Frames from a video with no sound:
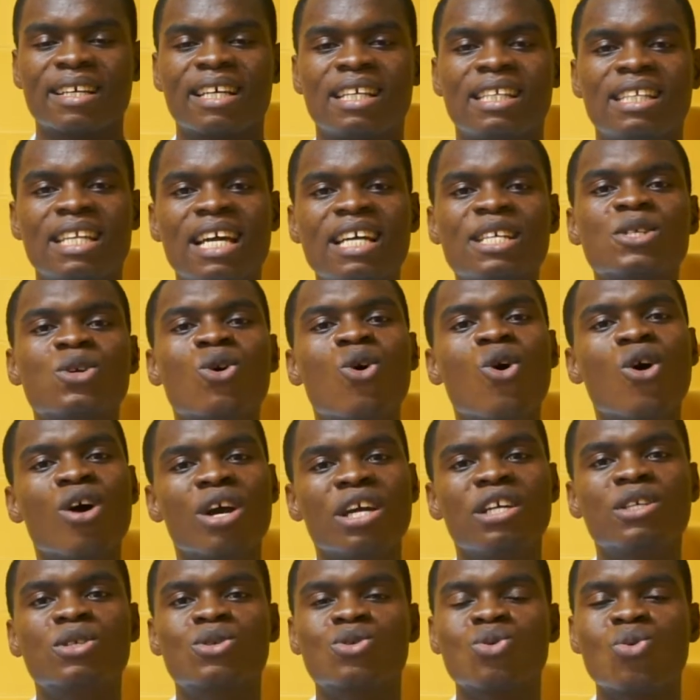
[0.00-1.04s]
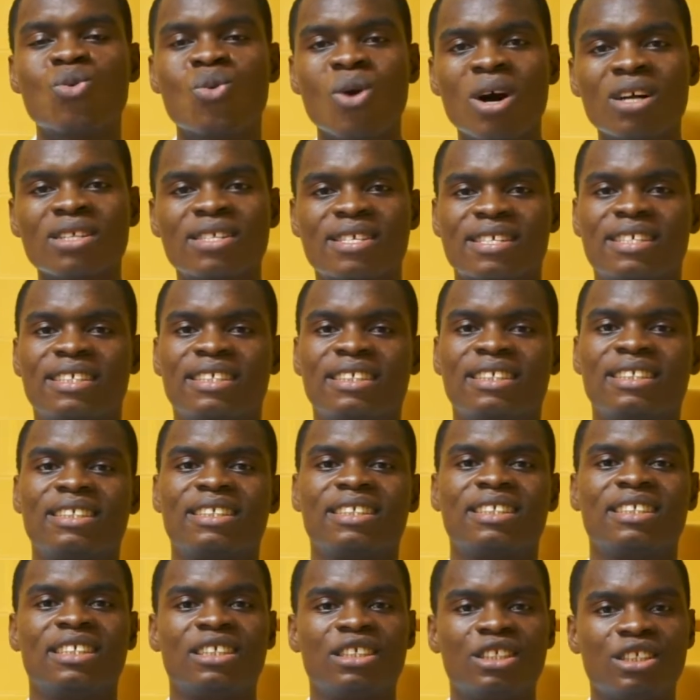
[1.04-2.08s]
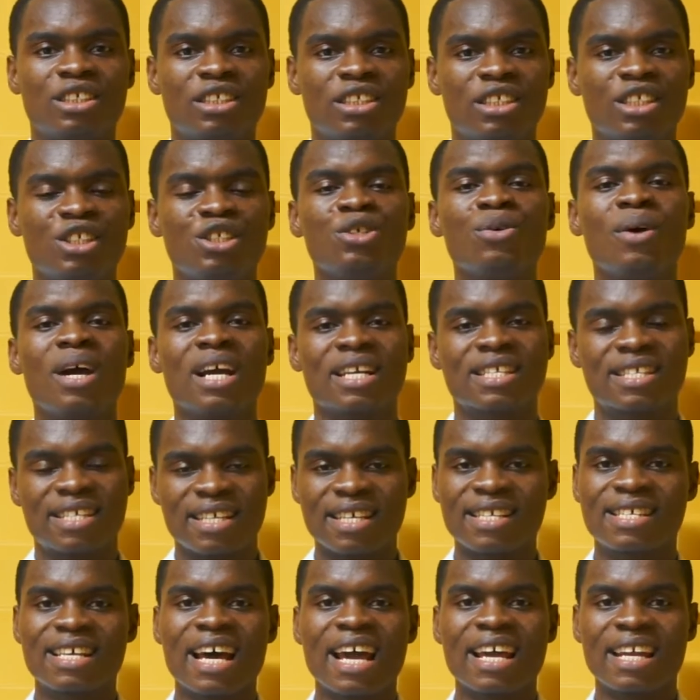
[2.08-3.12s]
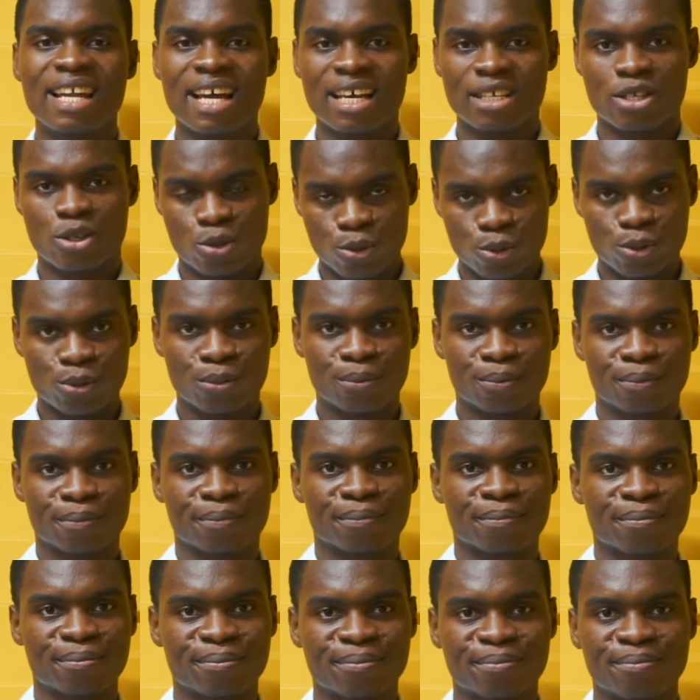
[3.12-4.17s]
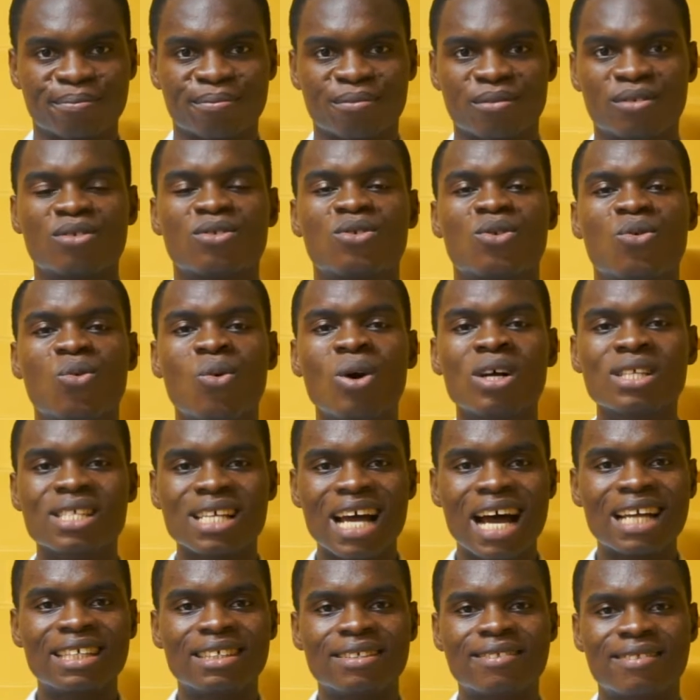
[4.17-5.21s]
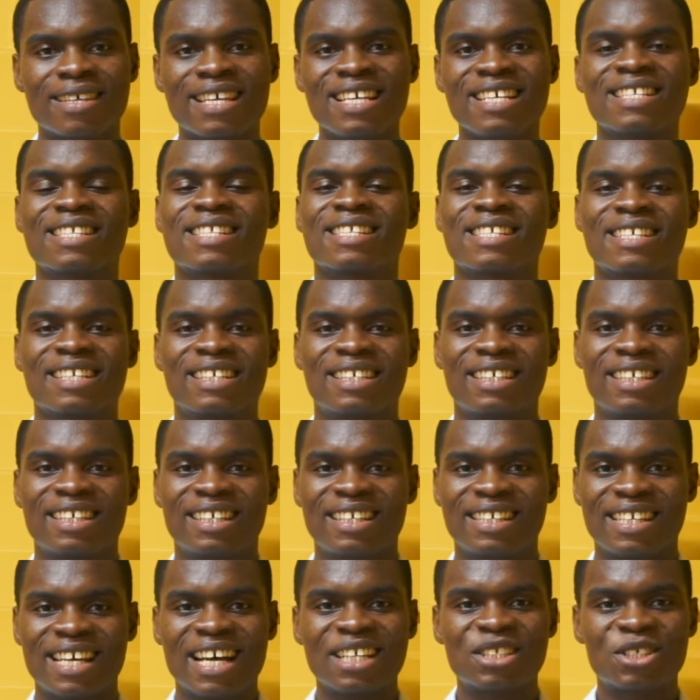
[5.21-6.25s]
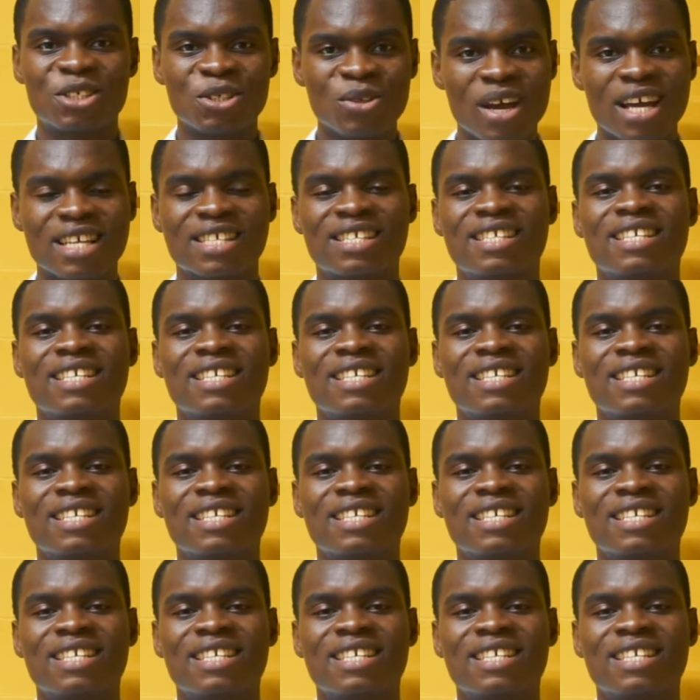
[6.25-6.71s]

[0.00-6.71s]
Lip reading: Let's go into what the UX designers do. What are the things that UX